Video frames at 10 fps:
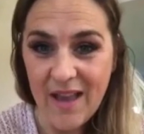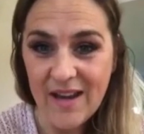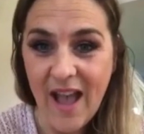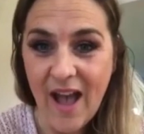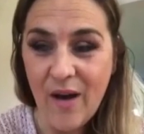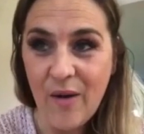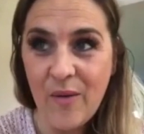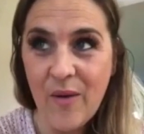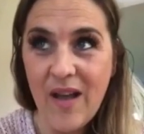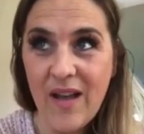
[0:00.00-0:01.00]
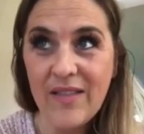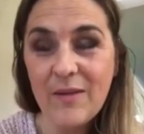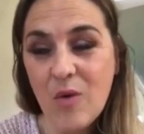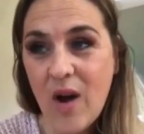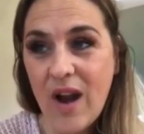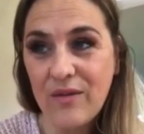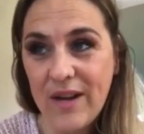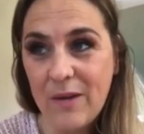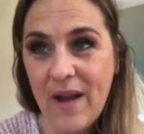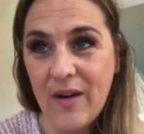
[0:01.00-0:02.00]
And now the more I
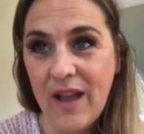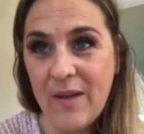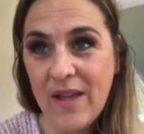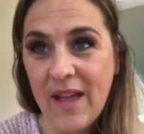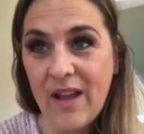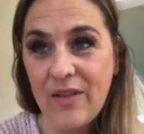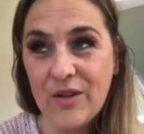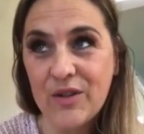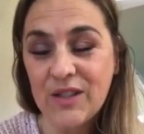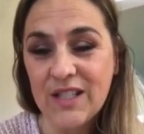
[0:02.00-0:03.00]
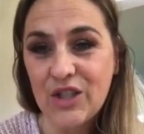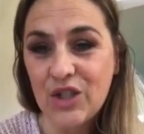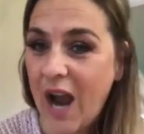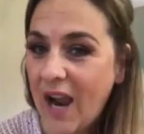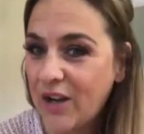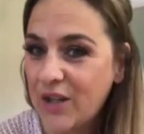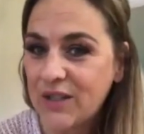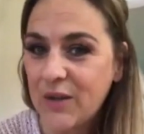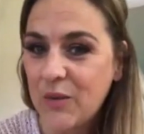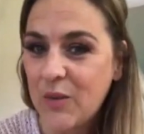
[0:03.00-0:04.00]
read about it, I'm like, there's this tracker.
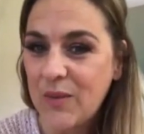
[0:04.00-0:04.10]
So